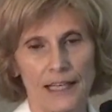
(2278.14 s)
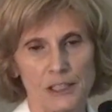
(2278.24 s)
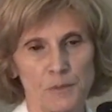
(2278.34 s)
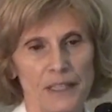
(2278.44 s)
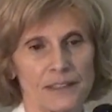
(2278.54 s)

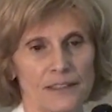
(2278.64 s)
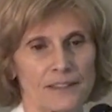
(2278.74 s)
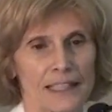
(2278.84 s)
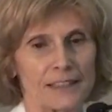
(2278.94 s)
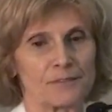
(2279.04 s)

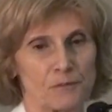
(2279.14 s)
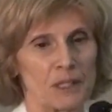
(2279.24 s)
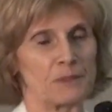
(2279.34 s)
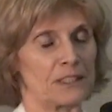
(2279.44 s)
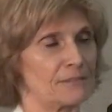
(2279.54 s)
aspect, then
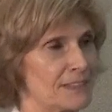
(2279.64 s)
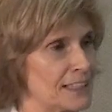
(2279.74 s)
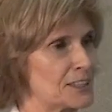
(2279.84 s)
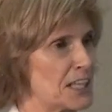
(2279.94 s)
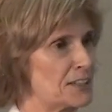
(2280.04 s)
maybe they
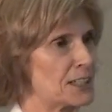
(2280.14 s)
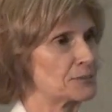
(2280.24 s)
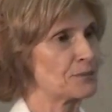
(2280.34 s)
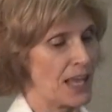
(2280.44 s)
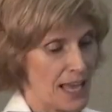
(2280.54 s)
can get
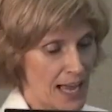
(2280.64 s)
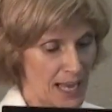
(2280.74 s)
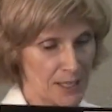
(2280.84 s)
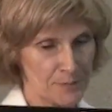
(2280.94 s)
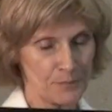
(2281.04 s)
there.
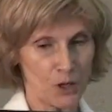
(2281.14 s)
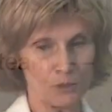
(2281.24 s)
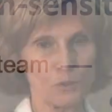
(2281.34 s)
I'm